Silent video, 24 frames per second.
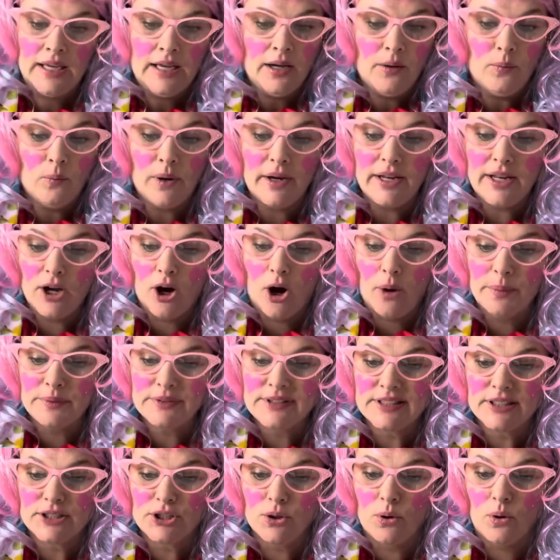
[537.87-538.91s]
When he
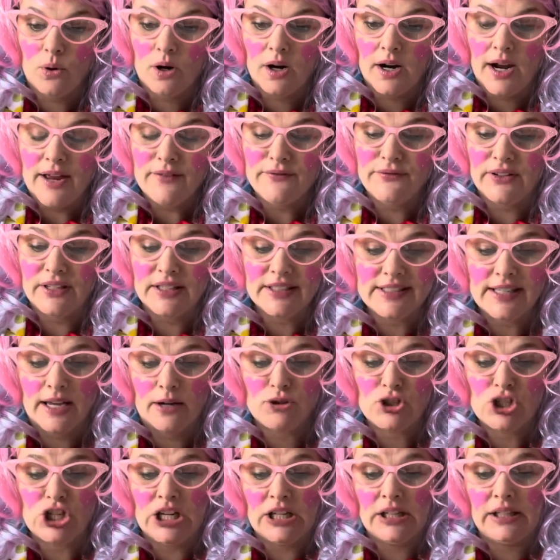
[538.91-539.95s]
opens the door and feels how
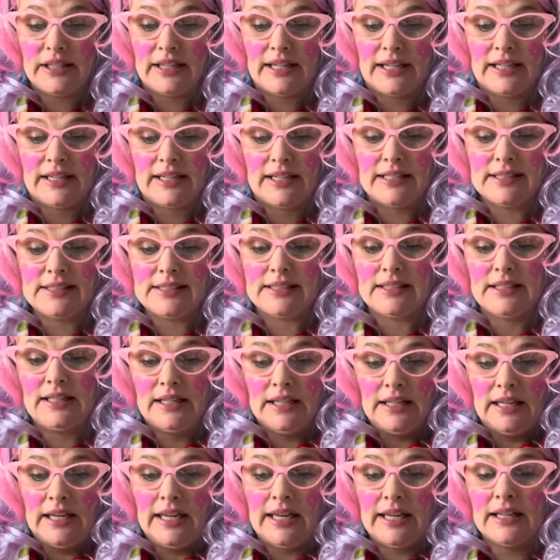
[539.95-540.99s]
chilly it is,
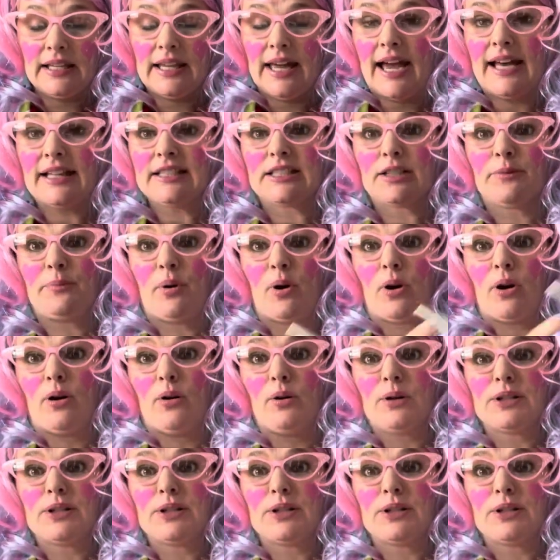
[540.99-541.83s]
he'll ask to borrow a